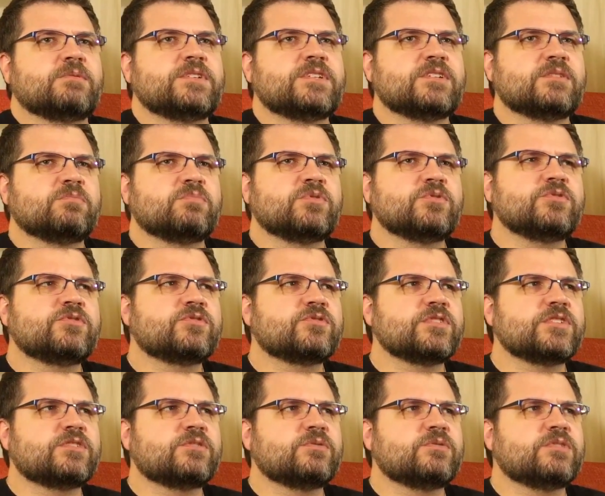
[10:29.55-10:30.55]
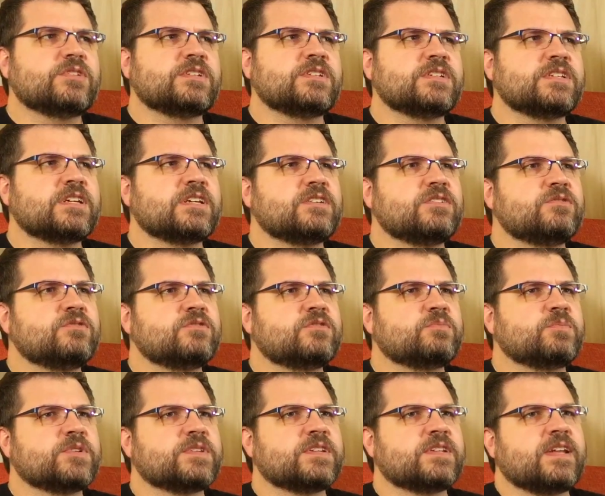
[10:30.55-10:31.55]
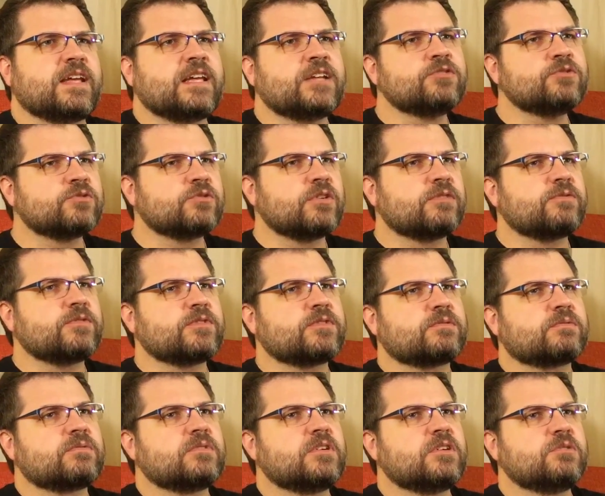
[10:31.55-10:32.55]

We did a Blue Streak who didn't get used, but then Andrew Griffith